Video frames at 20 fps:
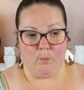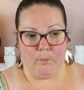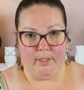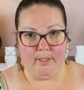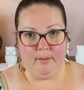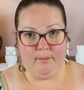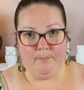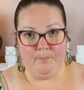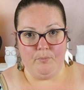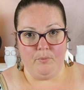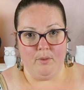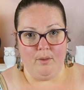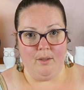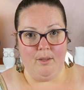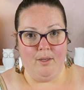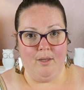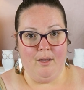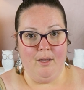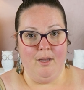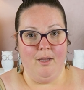a week.
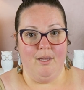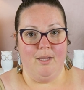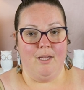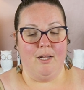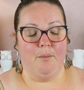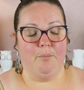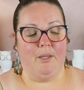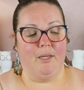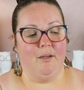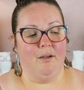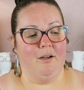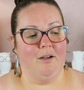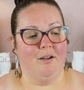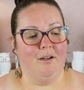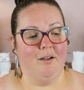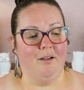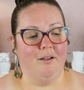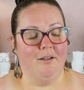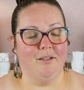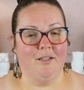And I'm like,
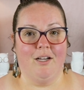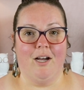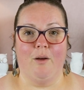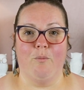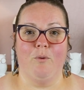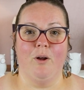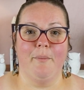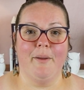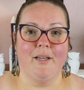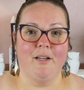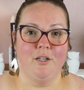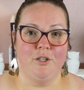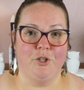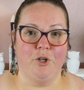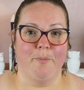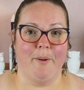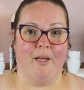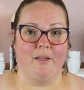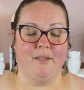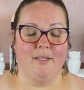oh, God, what am I going to do
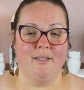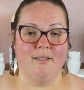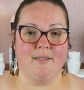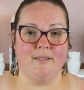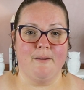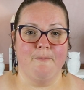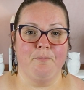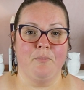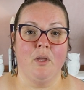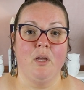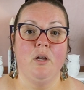about this?